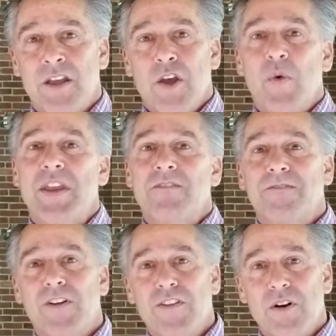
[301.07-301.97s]
We can
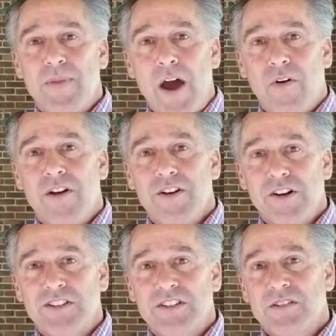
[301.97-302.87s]
further empower our
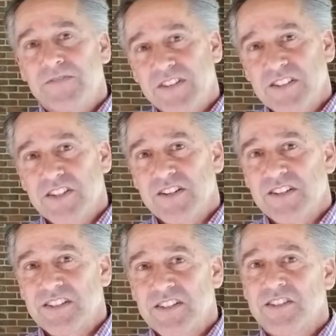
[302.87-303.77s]
nurses and physician
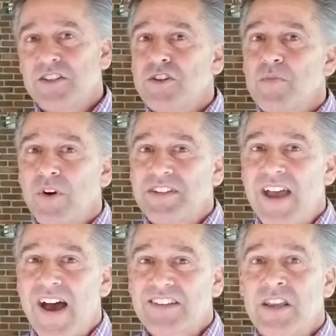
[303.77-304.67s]
assistants to do more
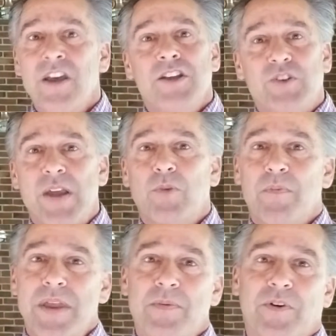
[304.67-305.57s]
tasks, train more
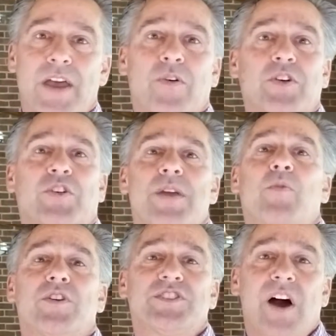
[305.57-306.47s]
people. That would create
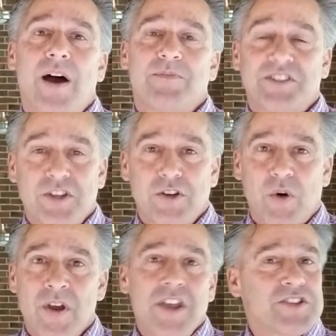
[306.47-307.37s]
more jobs too.
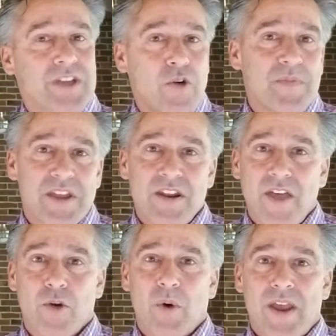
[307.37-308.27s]
So that would be
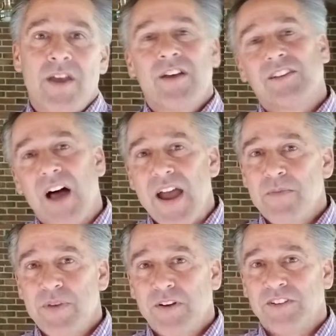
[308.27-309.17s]
another way.
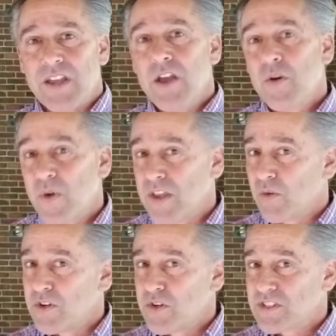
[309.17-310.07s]
Liability. We could
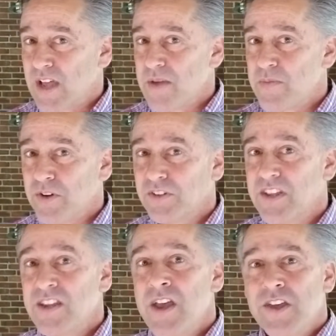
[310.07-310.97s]
reduce
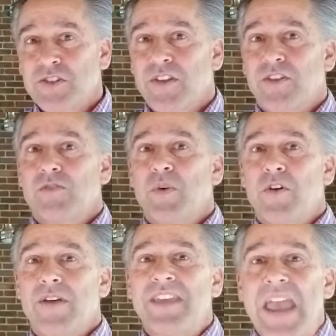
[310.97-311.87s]
liability so that we don't
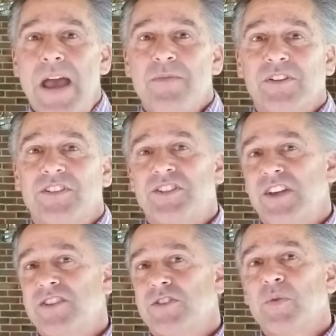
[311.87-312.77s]
have the ambulance
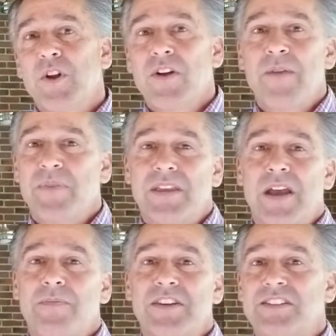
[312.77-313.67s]
chasers, and we don't have
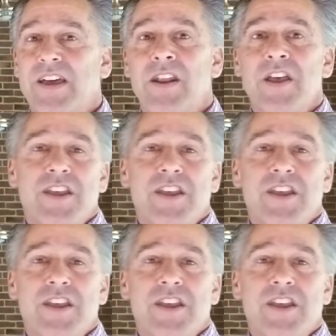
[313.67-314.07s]
companies that,